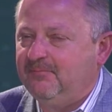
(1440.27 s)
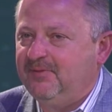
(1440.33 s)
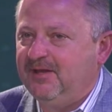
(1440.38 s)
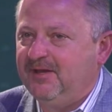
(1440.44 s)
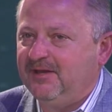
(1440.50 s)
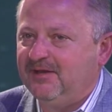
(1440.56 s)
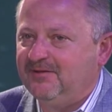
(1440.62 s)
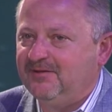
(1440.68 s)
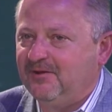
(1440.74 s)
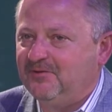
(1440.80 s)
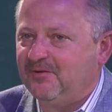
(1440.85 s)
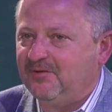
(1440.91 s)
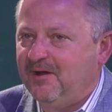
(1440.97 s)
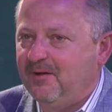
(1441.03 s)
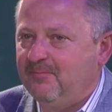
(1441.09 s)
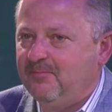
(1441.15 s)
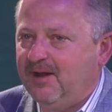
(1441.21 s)
beating a
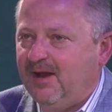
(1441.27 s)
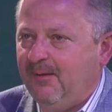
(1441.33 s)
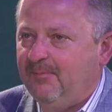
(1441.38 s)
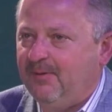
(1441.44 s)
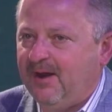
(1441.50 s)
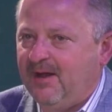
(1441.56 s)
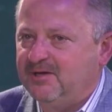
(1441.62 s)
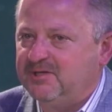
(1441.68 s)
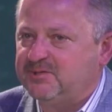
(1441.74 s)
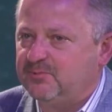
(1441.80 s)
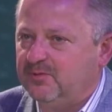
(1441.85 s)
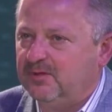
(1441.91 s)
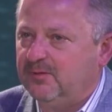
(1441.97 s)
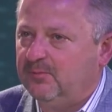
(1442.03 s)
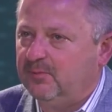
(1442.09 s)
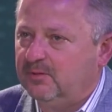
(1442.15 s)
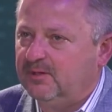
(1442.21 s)
drum, but I just
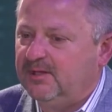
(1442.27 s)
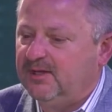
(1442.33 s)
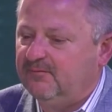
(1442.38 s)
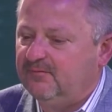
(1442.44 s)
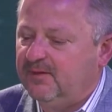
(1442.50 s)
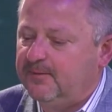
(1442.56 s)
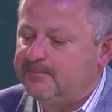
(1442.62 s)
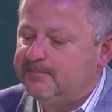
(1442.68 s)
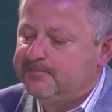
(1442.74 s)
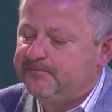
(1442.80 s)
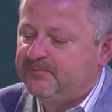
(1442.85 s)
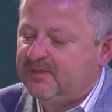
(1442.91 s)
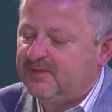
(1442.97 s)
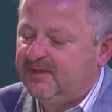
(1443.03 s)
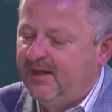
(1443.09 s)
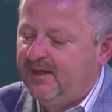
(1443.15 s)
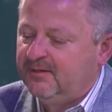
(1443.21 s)
really believe
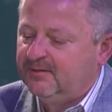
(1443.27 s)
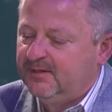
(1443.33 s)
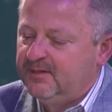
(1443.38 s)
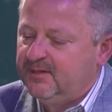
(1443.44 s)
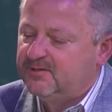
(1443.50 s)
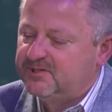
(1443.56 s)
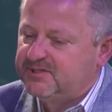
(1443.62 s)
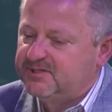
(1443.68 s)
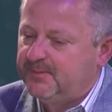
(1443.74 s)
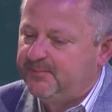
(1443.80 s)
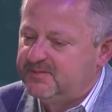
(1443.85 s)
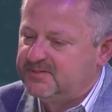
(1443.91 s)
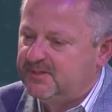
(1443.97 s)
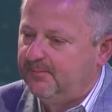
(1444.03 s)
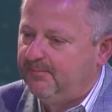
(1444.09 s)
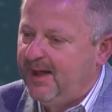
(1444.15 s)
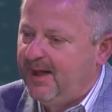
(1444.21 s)
that leadership
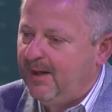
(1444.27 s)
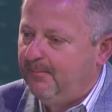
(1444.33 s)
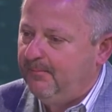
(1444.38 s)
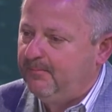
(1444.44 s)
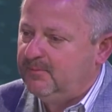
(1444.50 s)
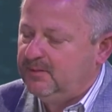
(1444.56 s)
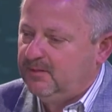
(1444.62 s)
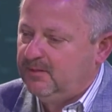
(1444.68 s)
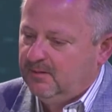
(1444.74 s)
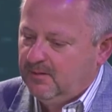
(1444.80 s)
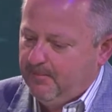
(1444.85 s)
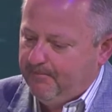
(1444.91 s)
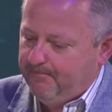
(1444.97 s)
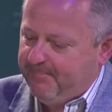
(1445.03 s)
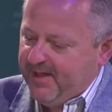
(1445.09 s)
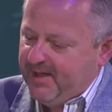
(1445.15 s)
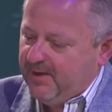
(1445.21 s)
is
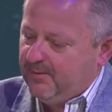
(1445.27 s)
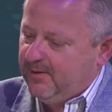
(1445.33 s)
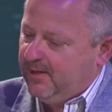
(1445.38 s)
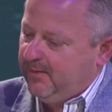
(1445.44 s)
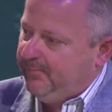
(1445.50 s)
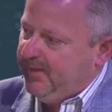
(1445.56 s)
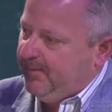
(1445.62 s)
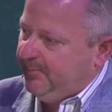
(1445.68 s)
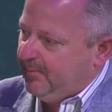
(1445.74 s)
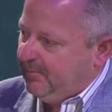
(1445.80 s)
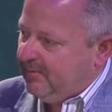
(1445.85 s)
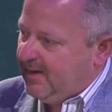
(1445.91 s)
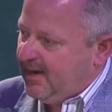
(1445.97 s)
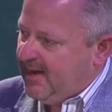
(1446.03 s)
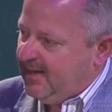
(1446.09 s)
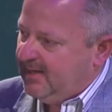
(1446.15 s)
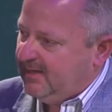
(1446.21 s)
about bettering people,
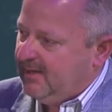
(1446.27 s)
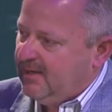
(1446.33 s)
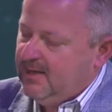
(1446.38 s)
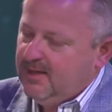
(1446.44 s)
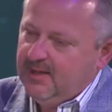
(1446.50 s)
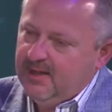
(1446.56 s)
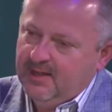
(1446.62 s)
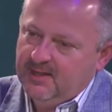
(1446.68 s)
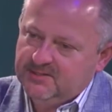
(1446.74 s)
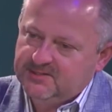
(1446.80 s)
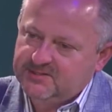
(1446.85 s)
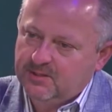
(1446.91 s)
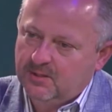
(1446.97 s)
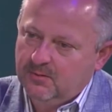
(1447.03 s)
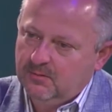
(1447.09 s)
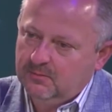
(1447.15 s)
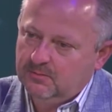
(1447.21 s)
right? Yeah. And
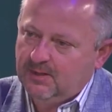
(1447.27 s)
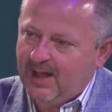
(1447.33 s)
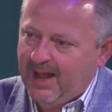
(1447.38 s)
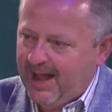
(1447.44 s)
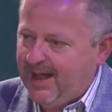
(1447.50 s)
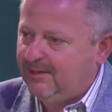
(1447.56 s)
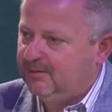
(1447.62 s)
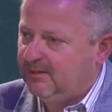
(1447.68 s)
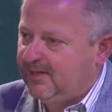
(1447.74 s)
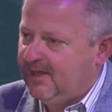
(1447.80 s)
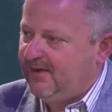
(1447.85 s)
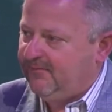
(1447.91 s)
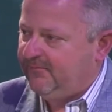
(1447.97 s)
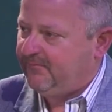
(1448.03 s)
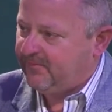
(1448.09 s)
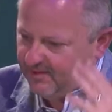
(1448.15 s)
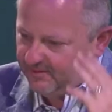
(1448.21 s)
so I look at
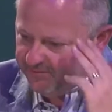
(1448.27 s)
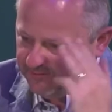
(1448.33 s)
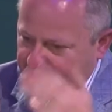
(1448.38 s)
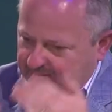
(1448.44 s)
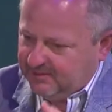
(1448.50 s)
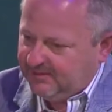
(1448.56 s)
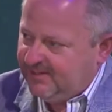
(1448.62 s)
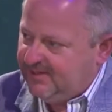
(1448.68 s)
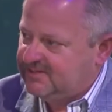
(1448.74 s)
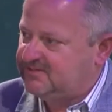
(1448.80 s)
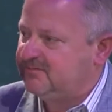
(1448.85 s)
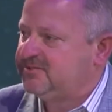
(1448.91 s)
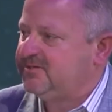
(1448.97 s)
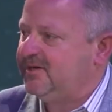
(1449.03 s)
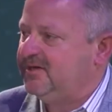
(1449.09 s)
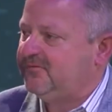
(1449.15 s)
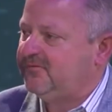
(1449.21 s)
it through the lens of
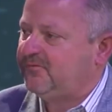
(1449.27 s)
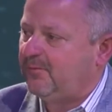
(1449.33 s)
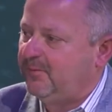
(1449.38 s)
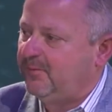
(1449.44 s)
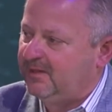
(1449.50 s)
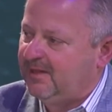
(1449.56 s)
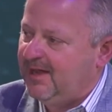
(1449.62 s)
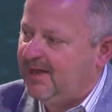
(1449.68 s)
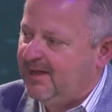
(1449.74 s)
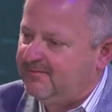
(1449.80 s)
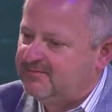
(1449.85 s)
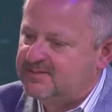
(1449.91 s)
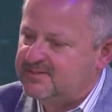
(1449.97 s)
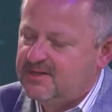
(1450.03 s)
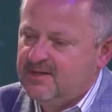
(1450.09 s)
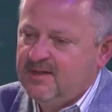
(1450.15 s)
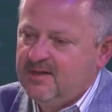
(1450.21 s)
transforming
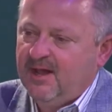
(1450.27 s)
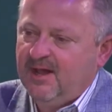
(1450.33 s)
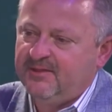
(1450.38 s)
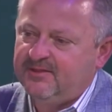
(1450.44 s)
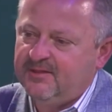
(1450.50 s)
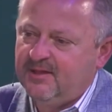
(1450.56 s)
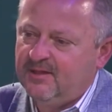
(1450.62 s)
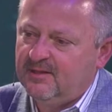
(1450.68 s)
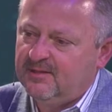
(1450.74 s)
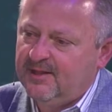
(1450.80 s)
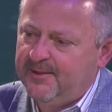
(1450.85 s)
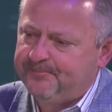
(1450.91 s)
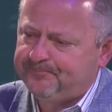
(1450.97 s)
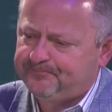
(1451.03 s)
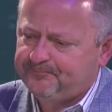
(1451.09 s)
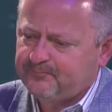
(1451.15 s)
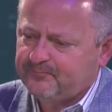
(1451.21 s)
lives. I think
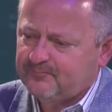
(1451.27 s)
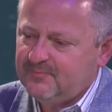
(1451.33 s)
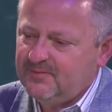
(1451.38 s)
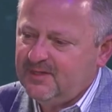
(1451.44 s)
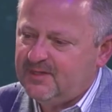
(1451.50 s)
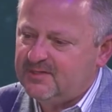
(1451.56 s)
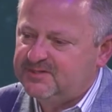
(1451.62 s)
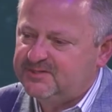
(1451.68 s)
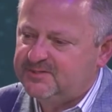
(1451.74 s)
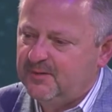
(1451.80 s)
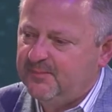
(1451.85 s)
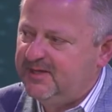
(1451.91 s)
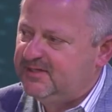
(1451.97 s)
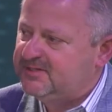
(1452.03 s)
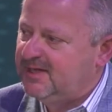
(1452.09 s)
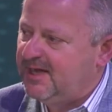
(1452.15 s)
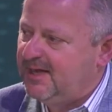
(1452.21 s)
that so
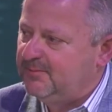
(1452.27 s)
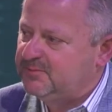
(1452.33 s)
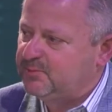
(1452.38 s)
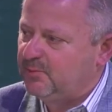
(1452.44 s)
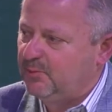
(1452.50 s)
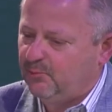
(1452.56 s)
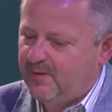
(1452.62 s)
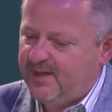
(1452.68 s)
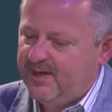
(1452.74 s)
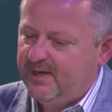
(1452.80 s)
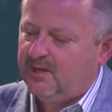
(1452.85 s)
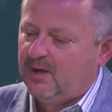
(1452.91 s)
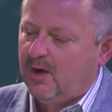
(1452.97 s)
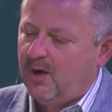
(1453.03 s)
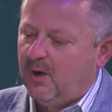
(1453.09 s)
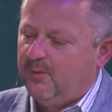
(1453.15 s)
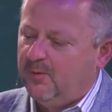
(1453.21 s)
many times we're ready to
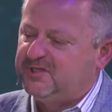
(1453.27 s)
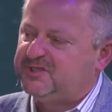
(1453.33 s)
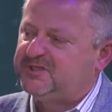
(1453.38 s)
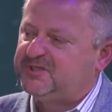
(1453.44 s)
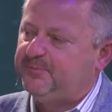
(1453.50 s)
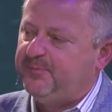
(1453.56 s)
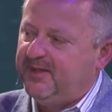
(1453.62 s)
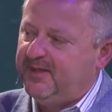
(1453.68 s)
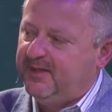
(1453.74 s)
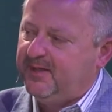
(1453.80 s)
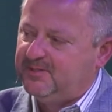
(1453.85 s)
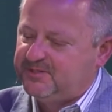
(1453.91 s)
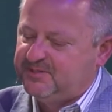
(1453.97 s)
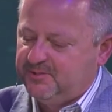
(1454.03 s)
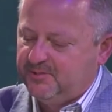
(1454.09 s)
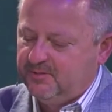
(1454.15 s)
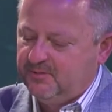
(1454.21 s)
always speak
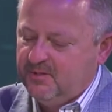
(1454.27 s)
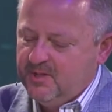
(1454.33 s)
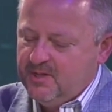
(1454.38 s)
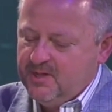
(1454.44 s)
into